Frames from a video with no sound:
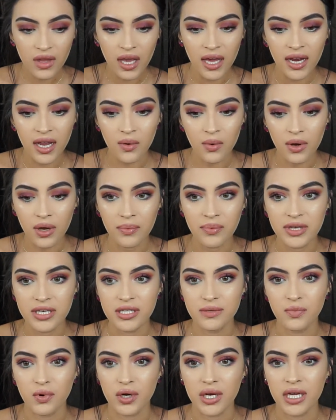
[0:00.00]
and I woke up
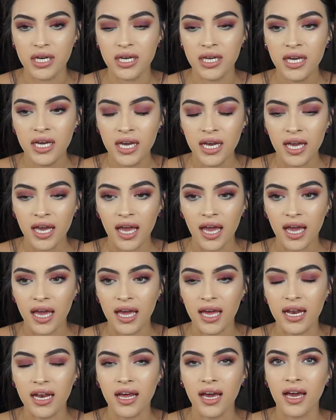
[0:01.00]
this morning
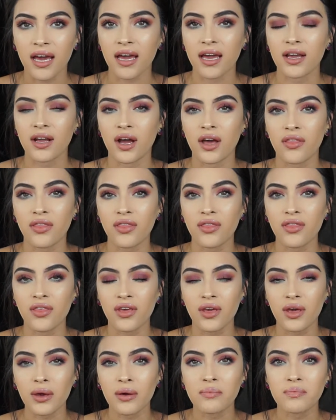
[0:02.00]
and I got
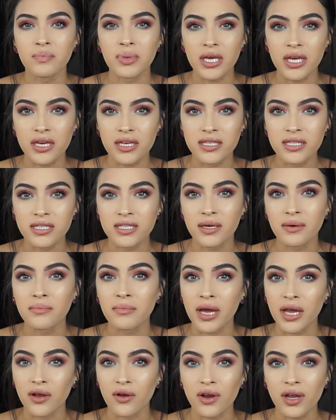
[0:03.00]
the biggest
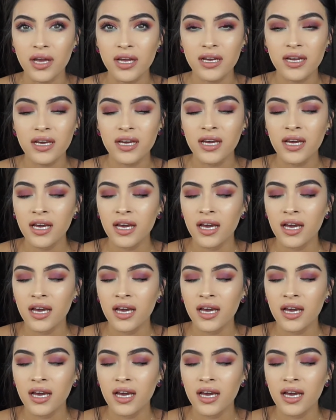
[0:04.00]
migraine.